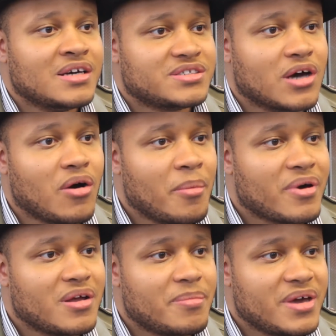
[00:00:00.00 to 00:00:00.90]
So I'm
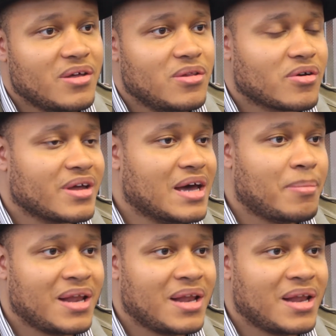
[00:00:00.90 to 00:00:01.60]
going to be looking at